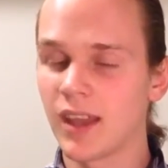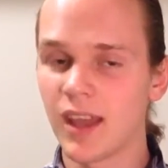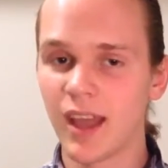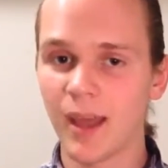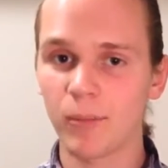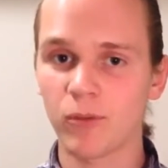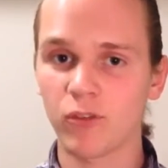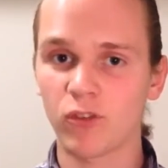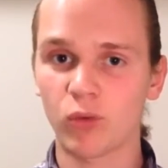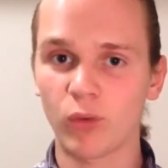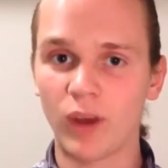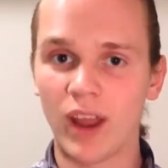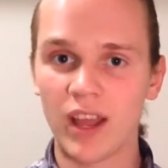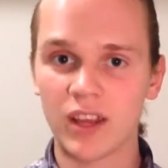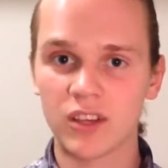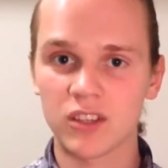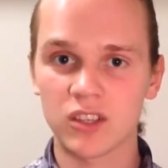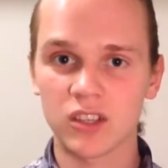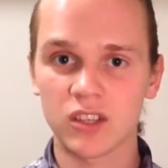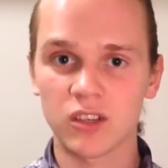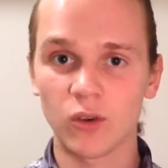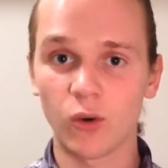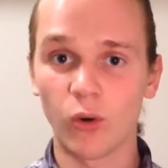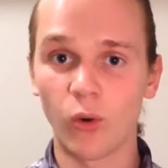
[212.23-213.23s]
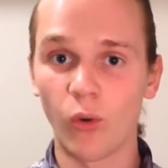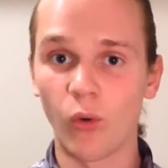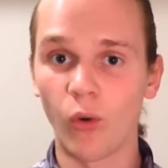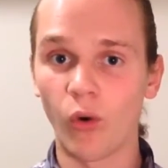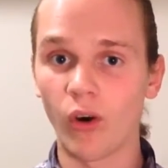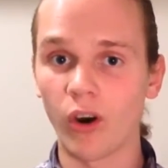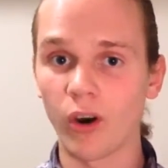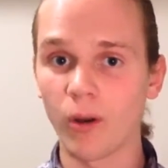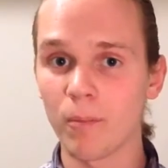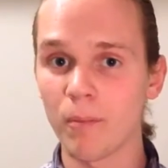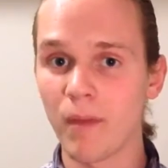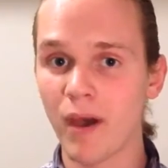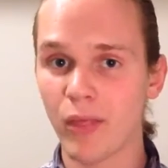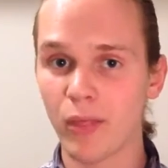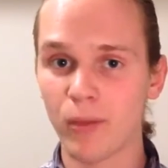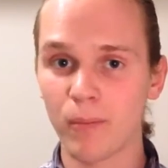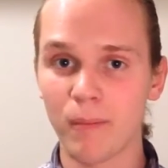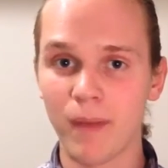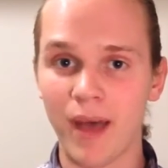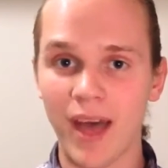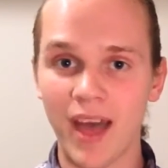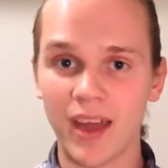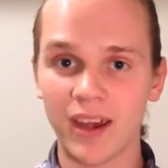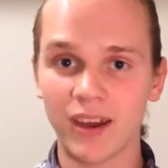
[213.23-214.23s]
abstraction or
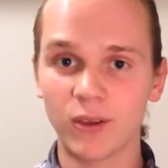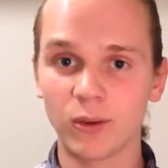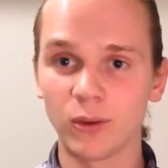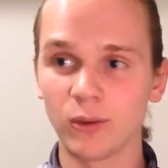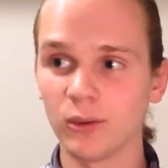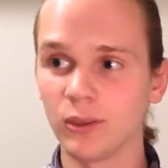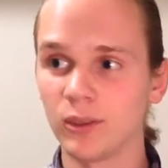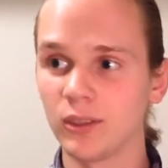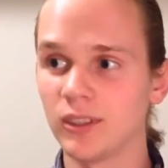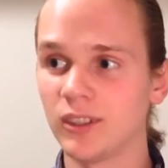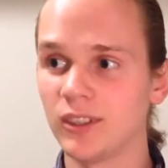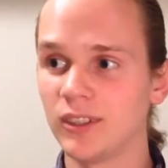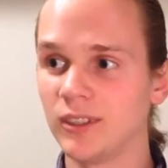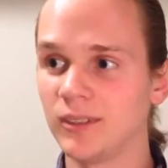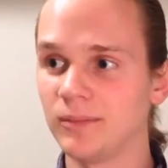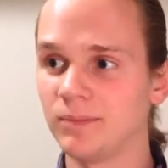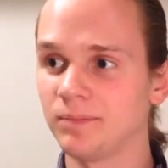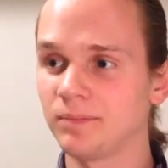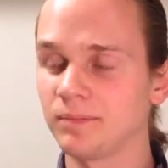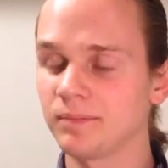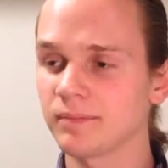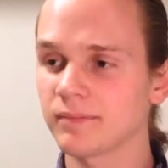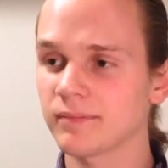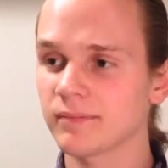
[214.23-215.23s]
mathematical.